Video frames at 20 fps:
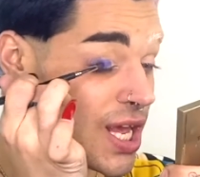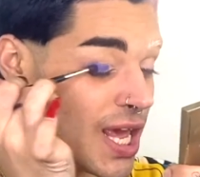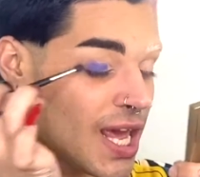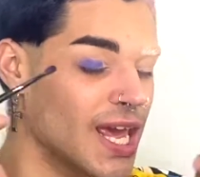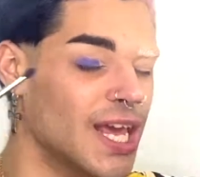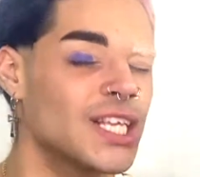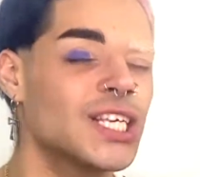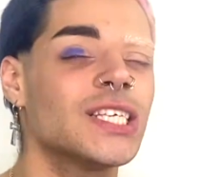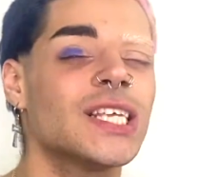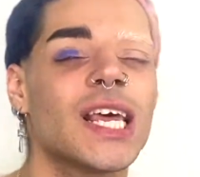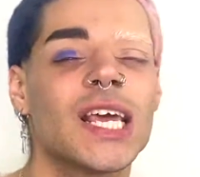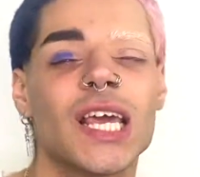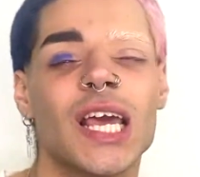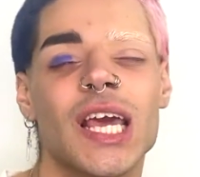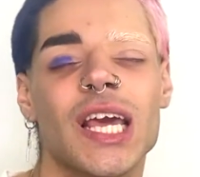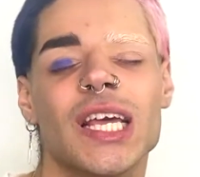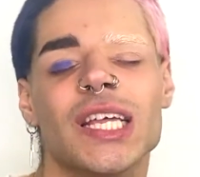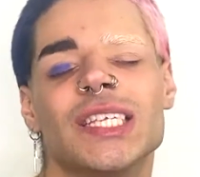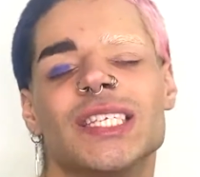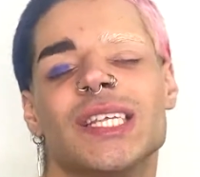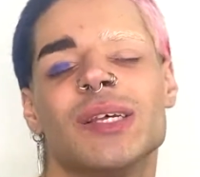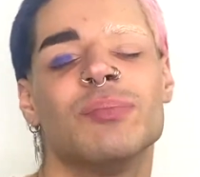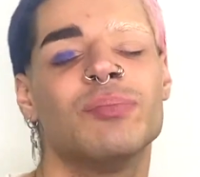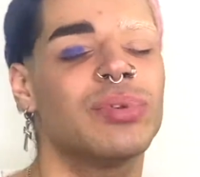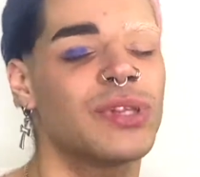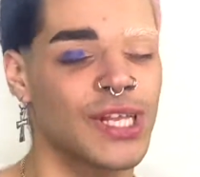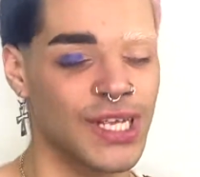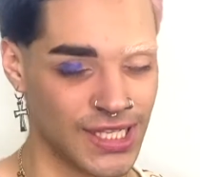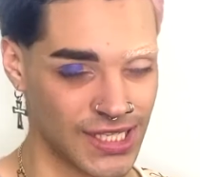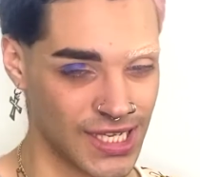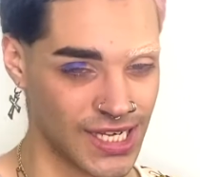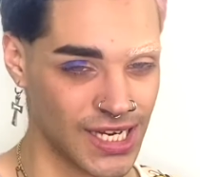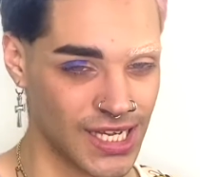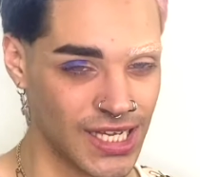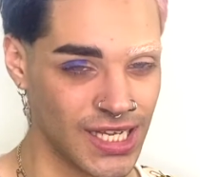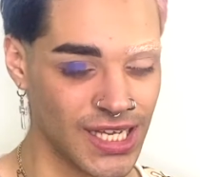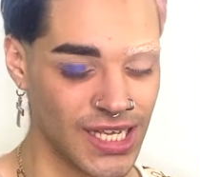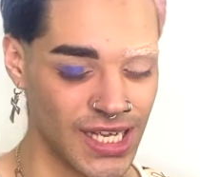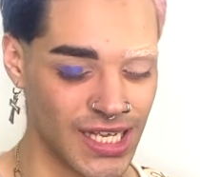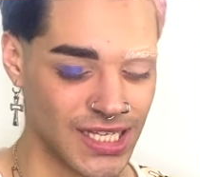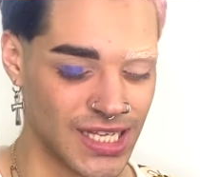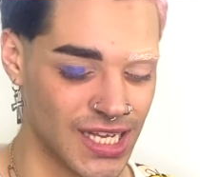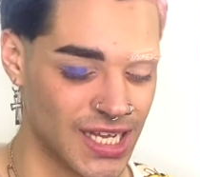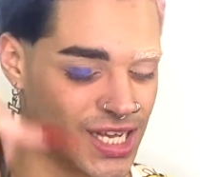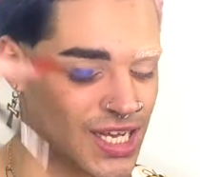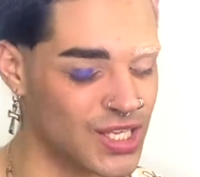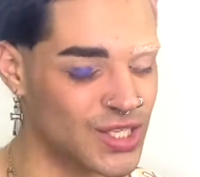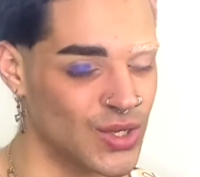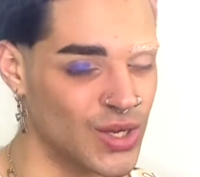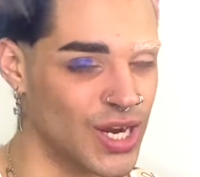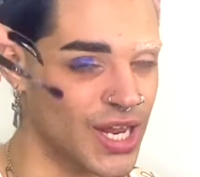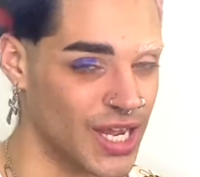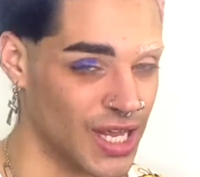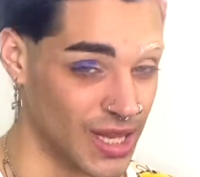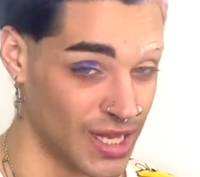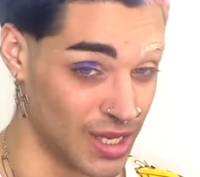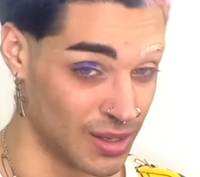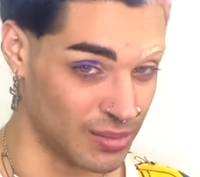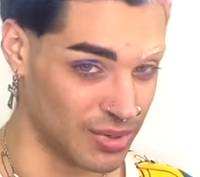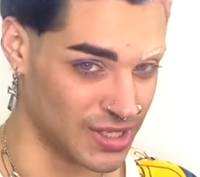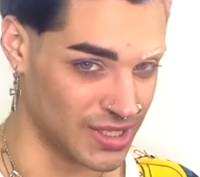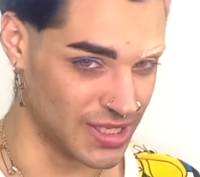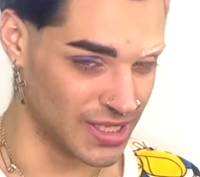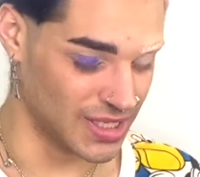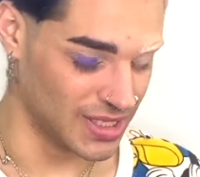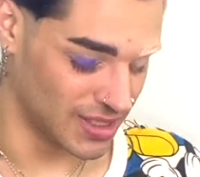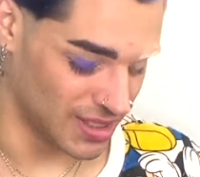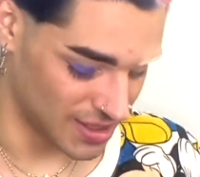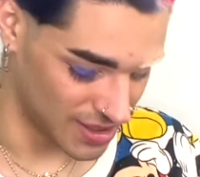it's just like simplicity is the key to an elegant pussy.